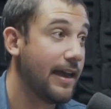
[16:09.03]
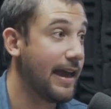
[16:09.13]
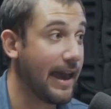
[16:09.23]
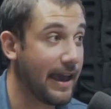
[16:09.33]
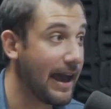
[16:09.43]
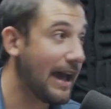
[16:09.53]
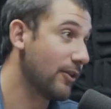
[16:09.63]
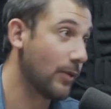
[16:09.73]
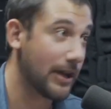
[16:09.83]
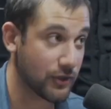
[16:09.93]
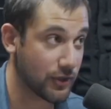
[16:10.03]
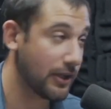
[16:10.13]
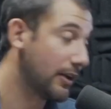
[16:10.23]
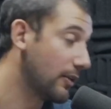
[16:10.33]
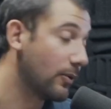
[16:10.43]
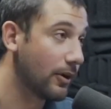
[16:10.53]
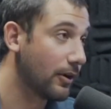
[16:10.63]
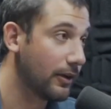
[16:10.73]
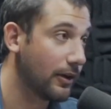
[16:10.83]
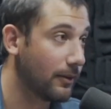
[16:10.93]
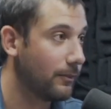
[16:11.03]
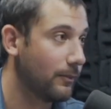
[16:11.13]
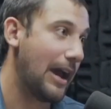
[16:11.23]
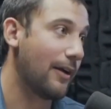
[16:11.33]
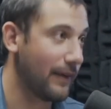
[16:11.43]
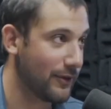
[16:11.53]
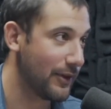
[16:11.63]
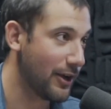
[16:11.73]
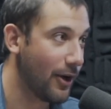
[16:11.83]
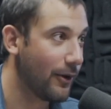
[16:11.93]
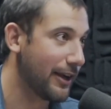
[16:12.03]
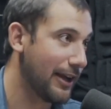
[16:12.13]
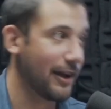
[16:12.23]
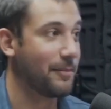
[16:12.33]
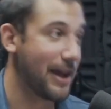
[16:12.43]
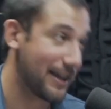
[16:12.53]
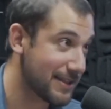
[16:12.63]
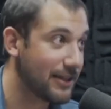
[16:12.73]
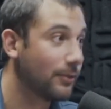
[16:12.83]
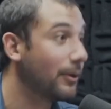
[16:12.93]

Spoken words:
hey, I have a question, or, how's everything going? Can I come back and see you?